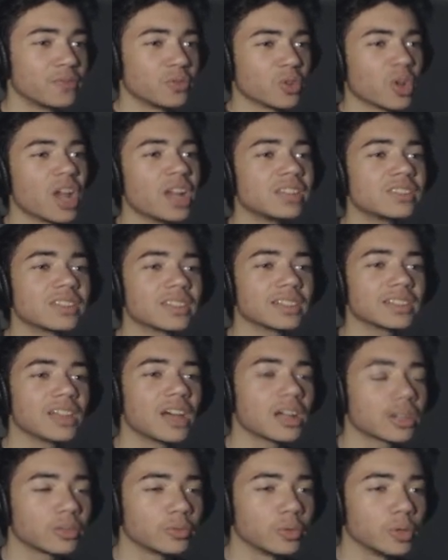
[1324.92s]
If you're heading to the
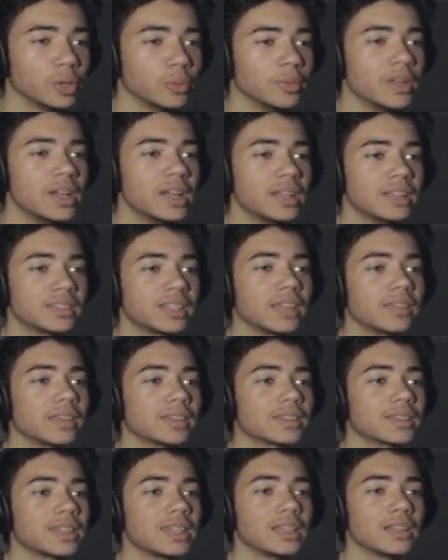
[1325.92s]
locker room, take
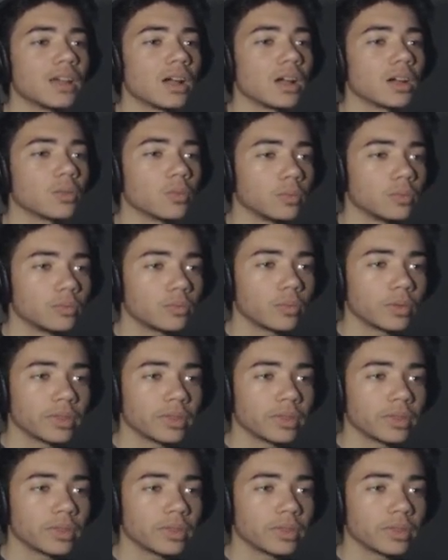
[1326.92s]
this key along